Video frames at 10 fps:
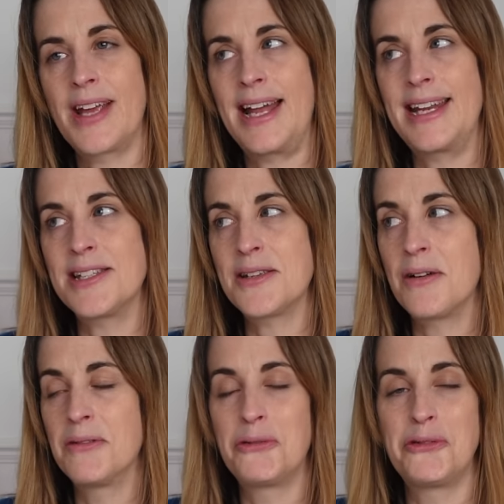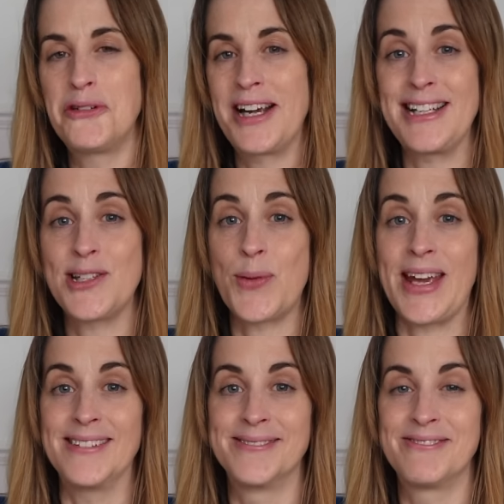And it's really
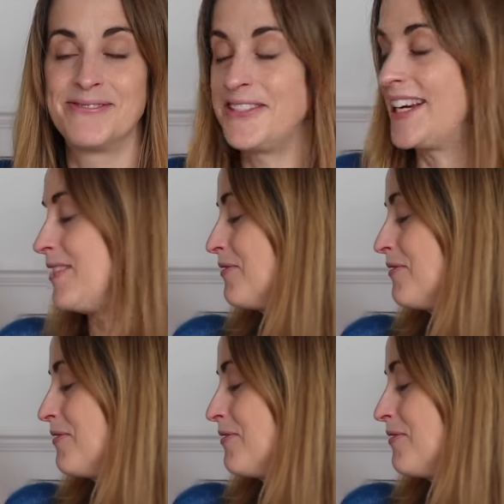sweet, really,